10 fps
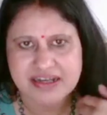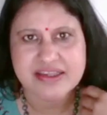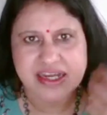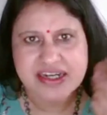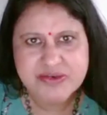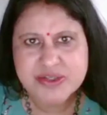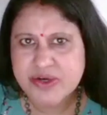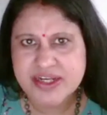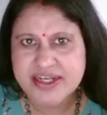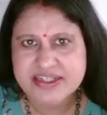That was
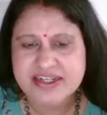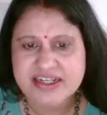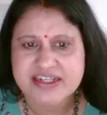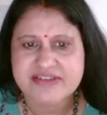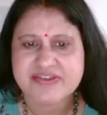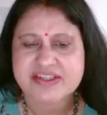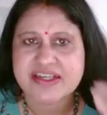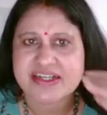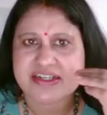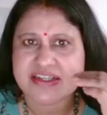what I started with,
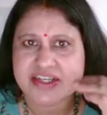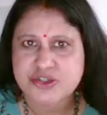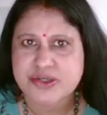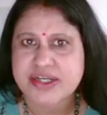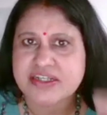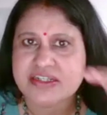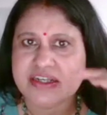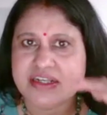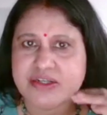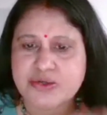that the
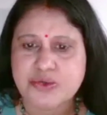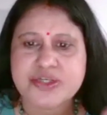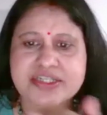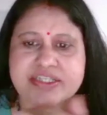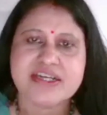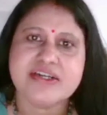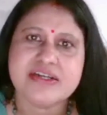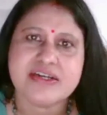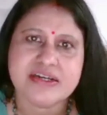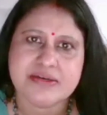educational, tourist, and
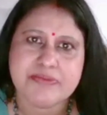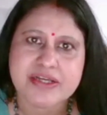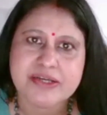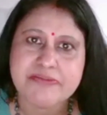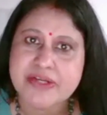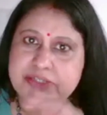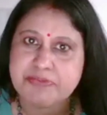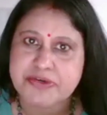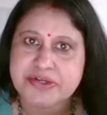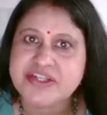pilgrimage
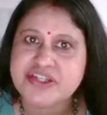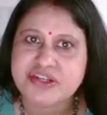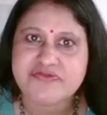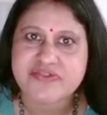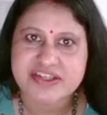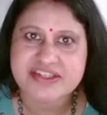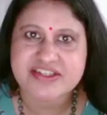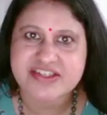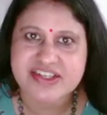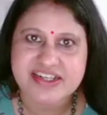potential of the
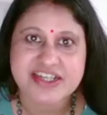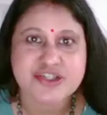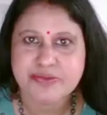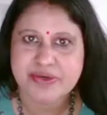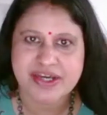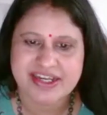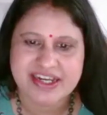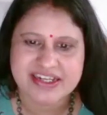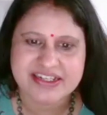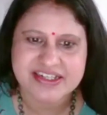district has to be
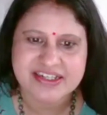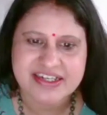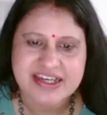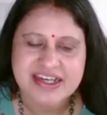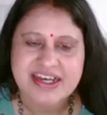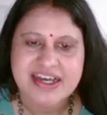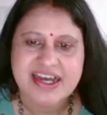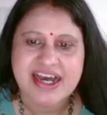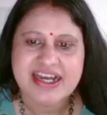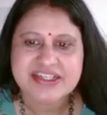highlighted.
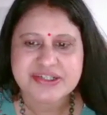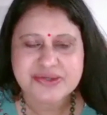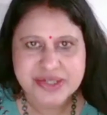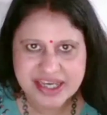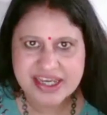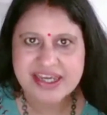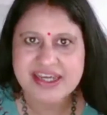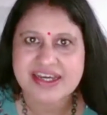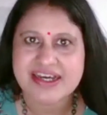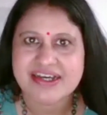And today,
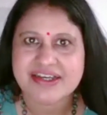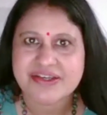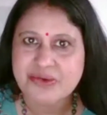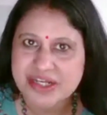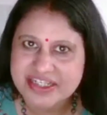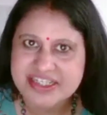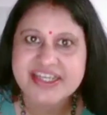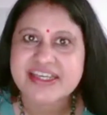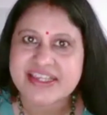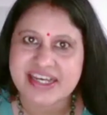you are
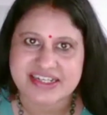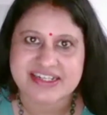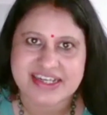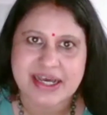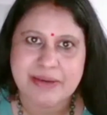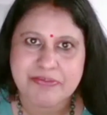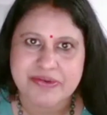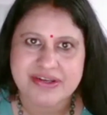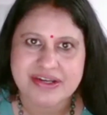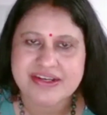seeing that happen.
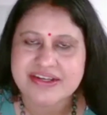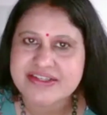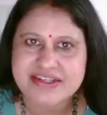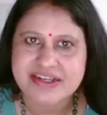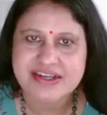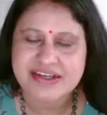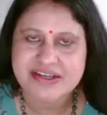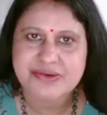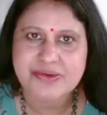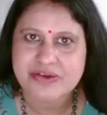And
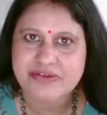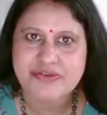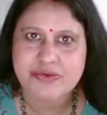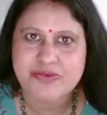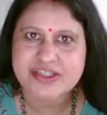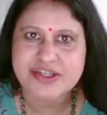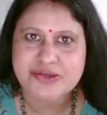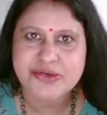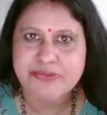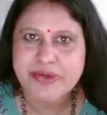if you visit
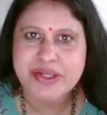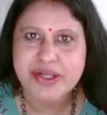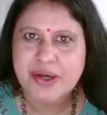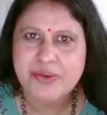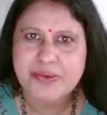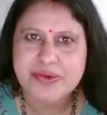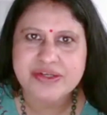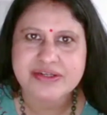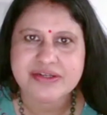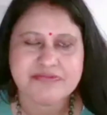Udupi now,
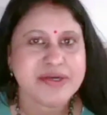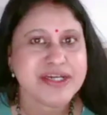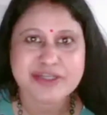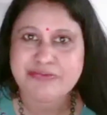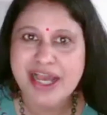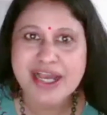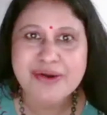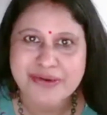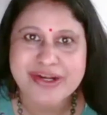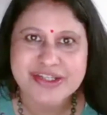it beats
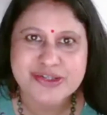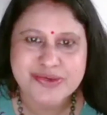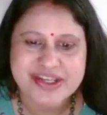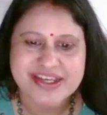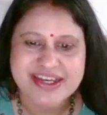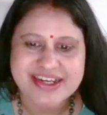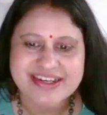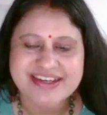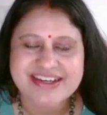Bangalore actually. And